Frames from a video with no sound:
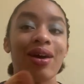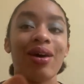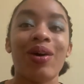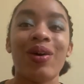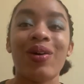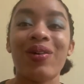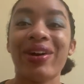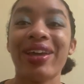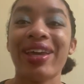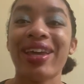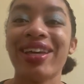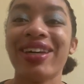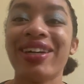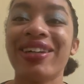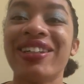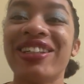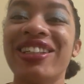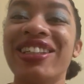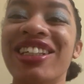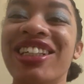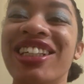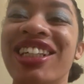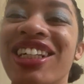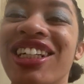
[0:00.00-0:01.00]
Oh yeah,
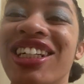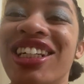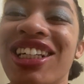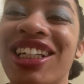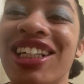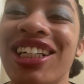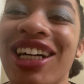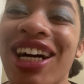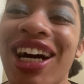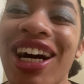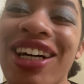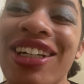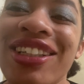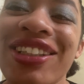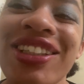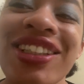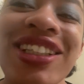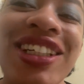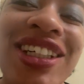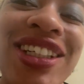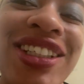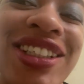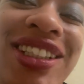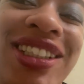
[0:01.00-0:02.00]
y'all. I don't know
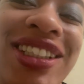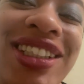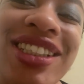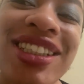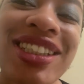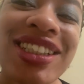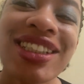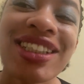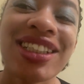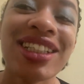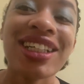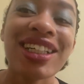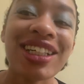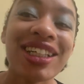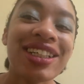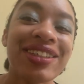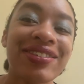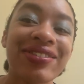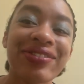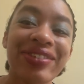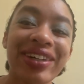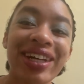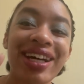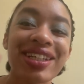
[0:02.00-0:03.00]
y'all noticed,
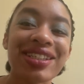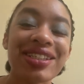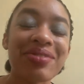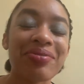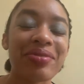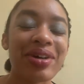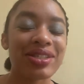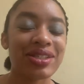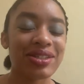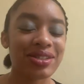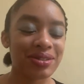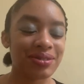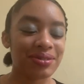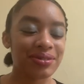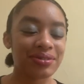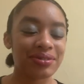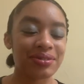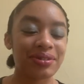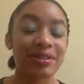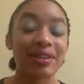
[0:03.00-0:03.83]
but I chipped my tooth.